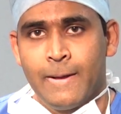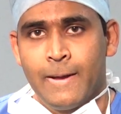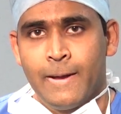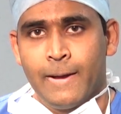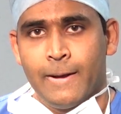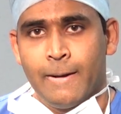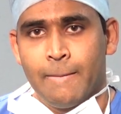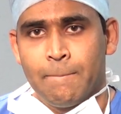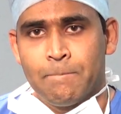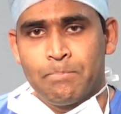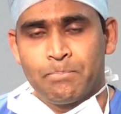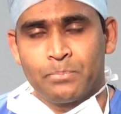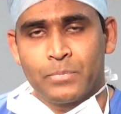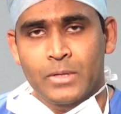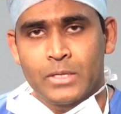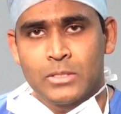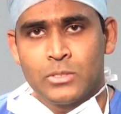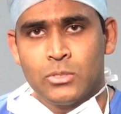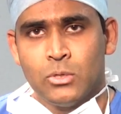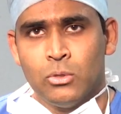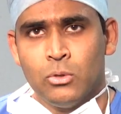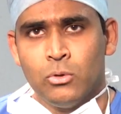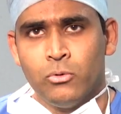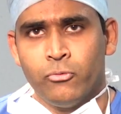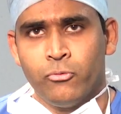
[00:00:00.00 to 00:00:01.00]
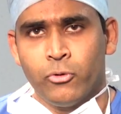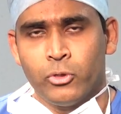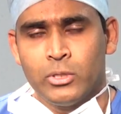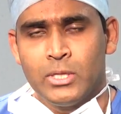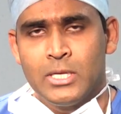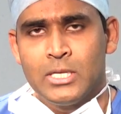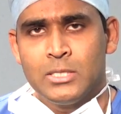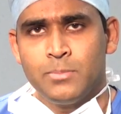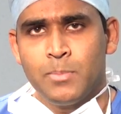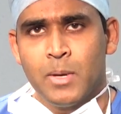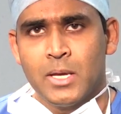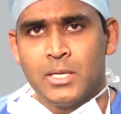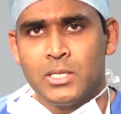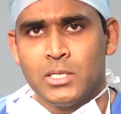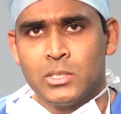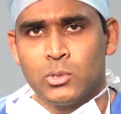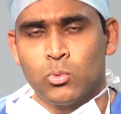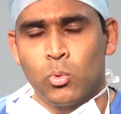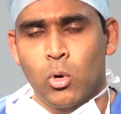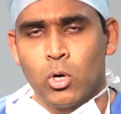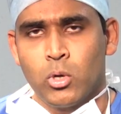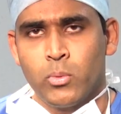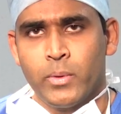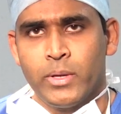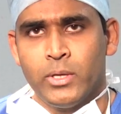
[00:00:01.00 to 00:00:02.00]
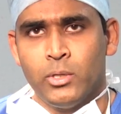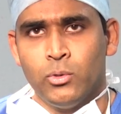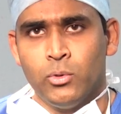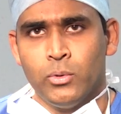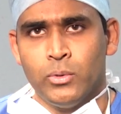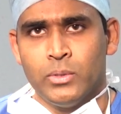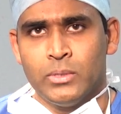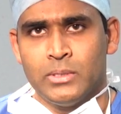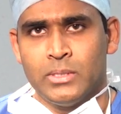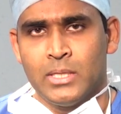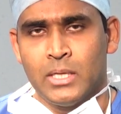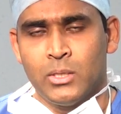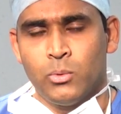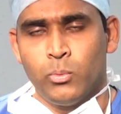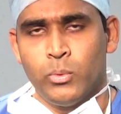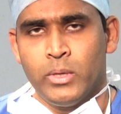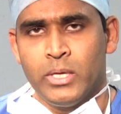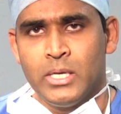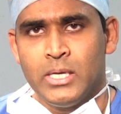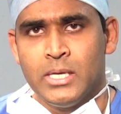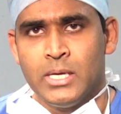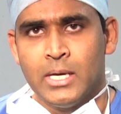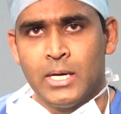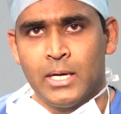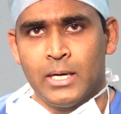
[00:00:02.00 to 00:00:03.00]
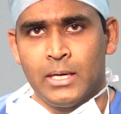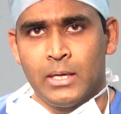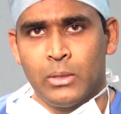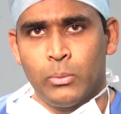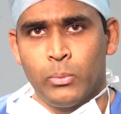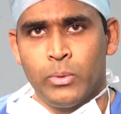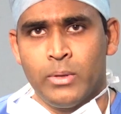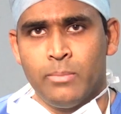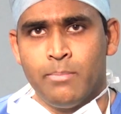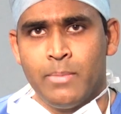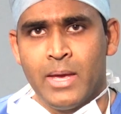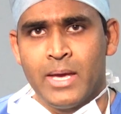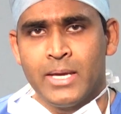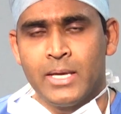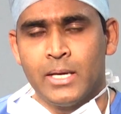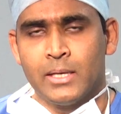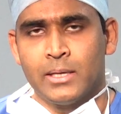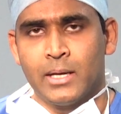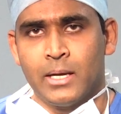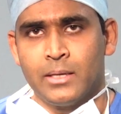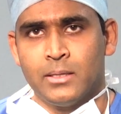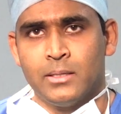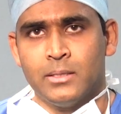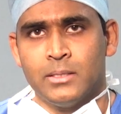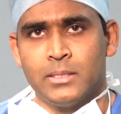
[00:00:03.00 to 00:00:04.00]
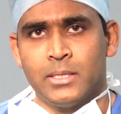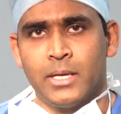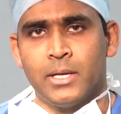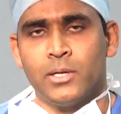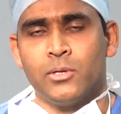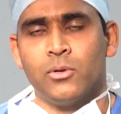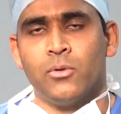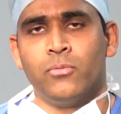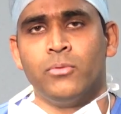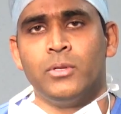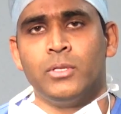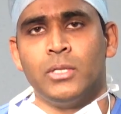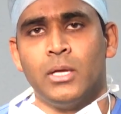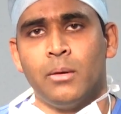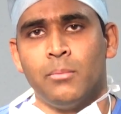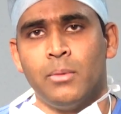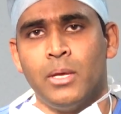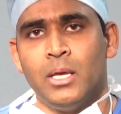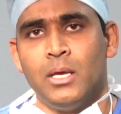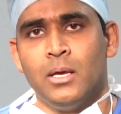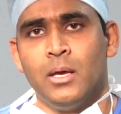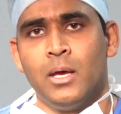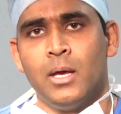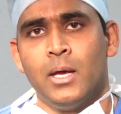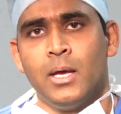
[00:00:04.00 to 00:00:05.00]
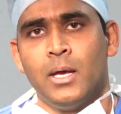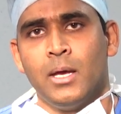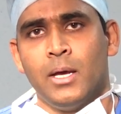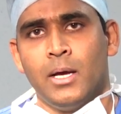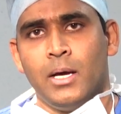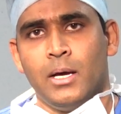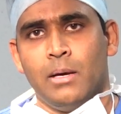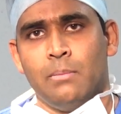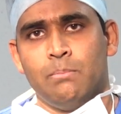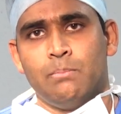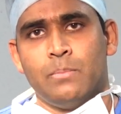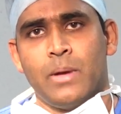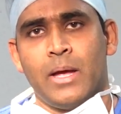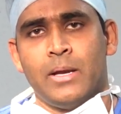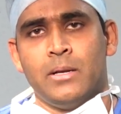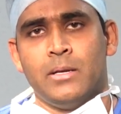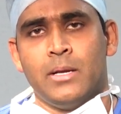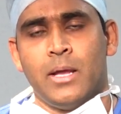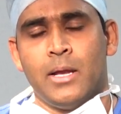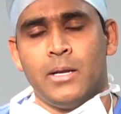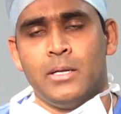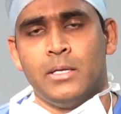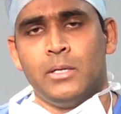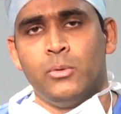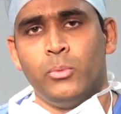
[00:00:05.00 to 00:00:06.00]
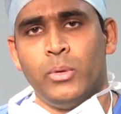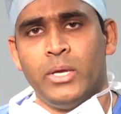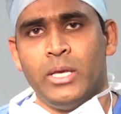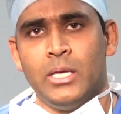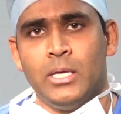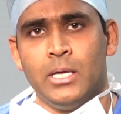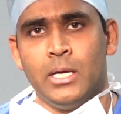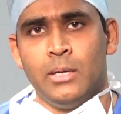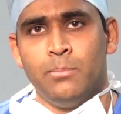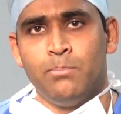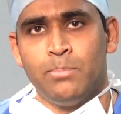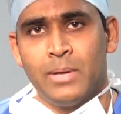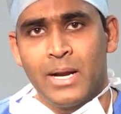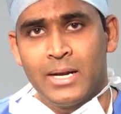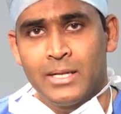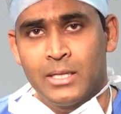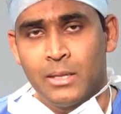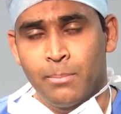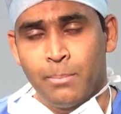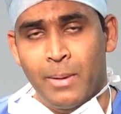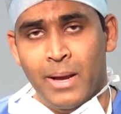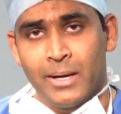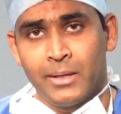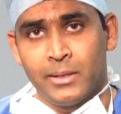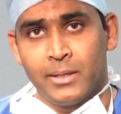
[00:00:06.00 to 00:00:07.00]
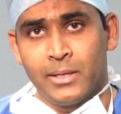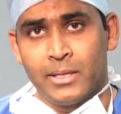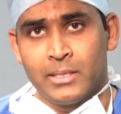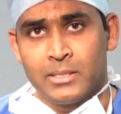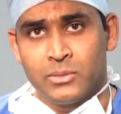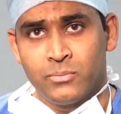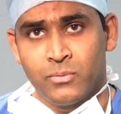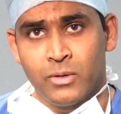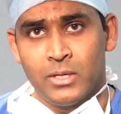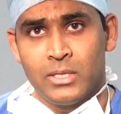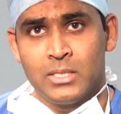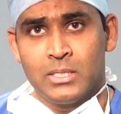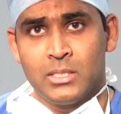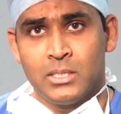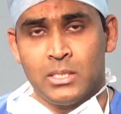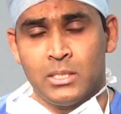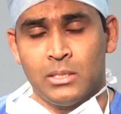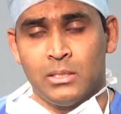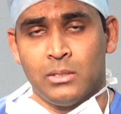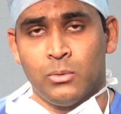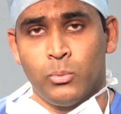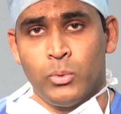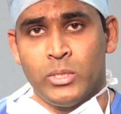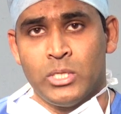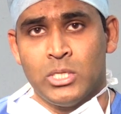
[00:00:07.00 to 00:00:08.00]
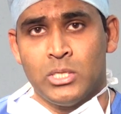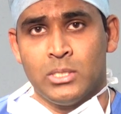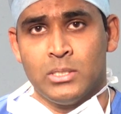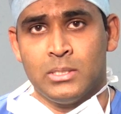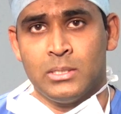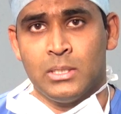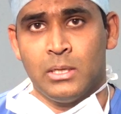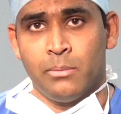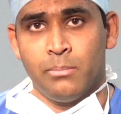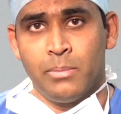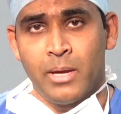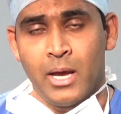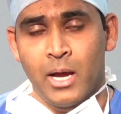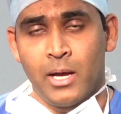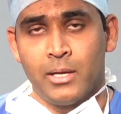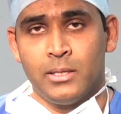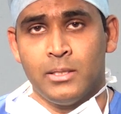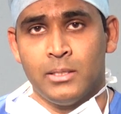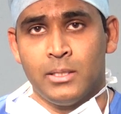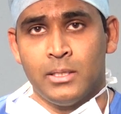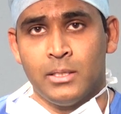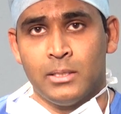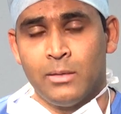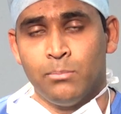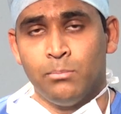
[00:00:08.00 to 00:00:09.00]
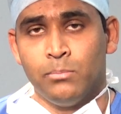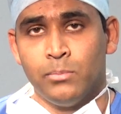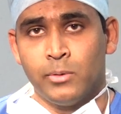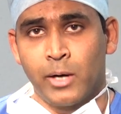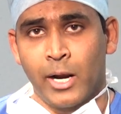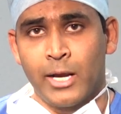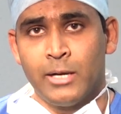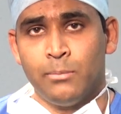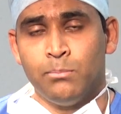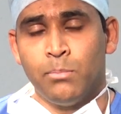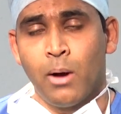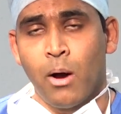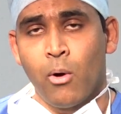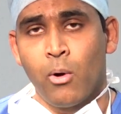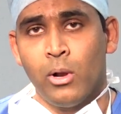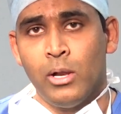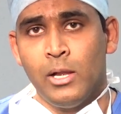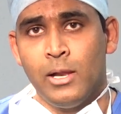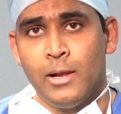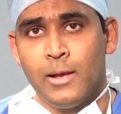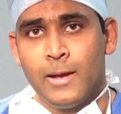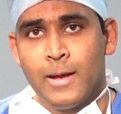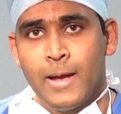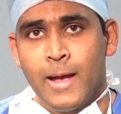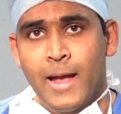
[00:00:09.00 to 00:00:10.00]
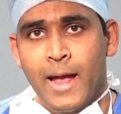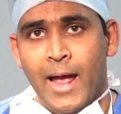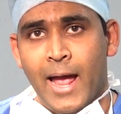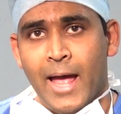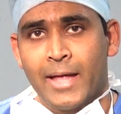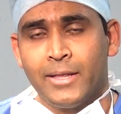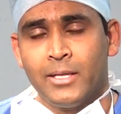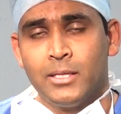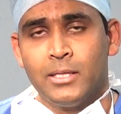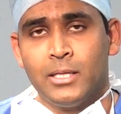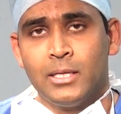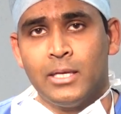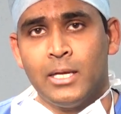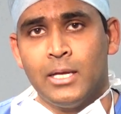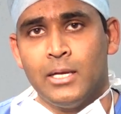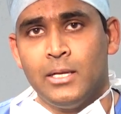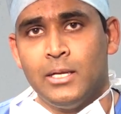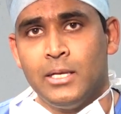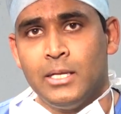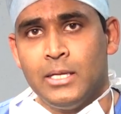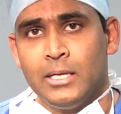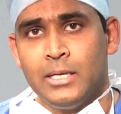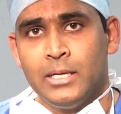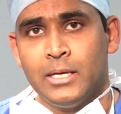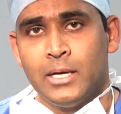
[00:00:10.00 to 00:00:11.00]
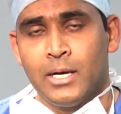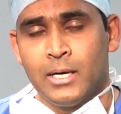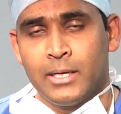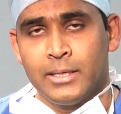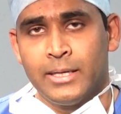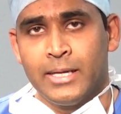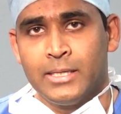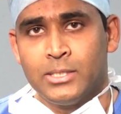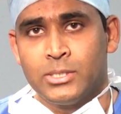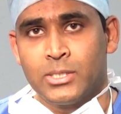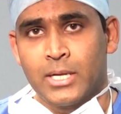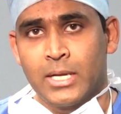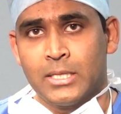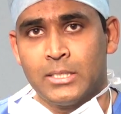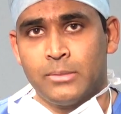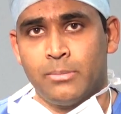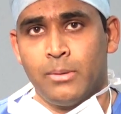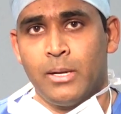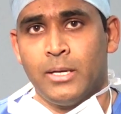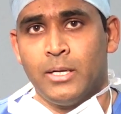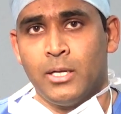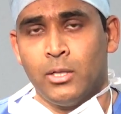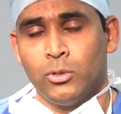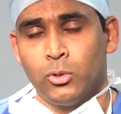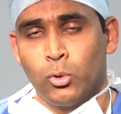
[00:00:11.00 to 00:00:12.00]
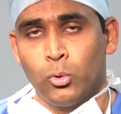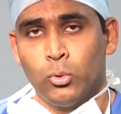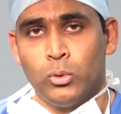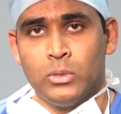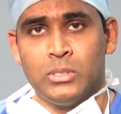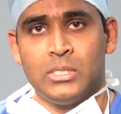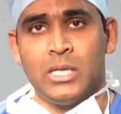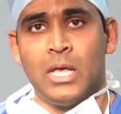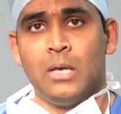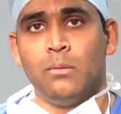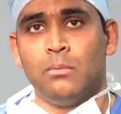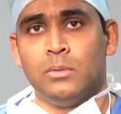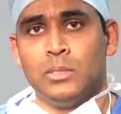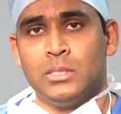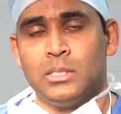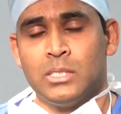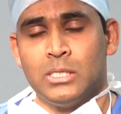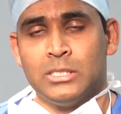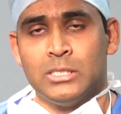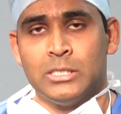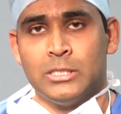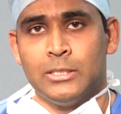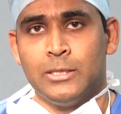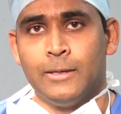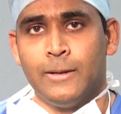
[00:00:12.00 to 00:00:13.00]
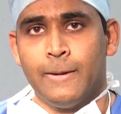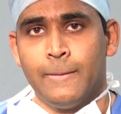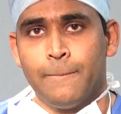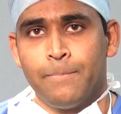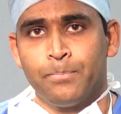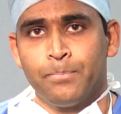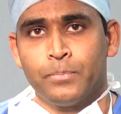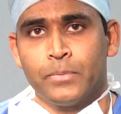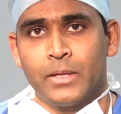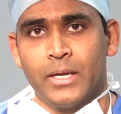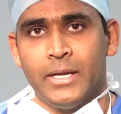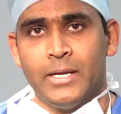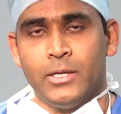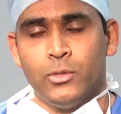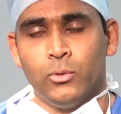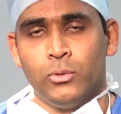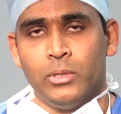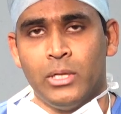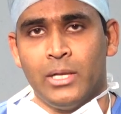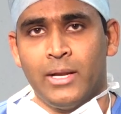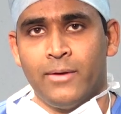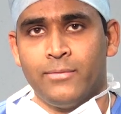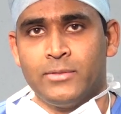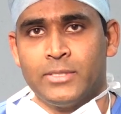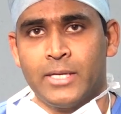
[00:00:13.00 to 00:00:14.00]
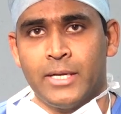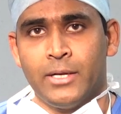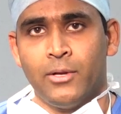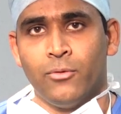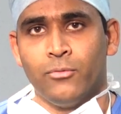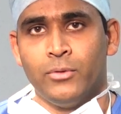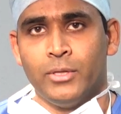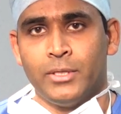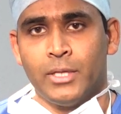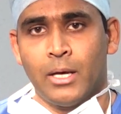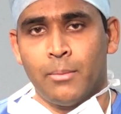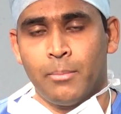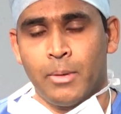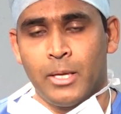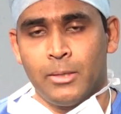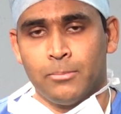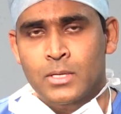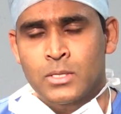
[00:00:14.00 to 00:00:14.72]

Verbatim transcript: Um, so for these patients, what we do is that we, uh, we make a cut in the center of the tummy um, and, and we implant the pancreas first, uh, which is uh, behind the right bowel, and then the kidney gets transplanted through the same incision into the left side of the tummy.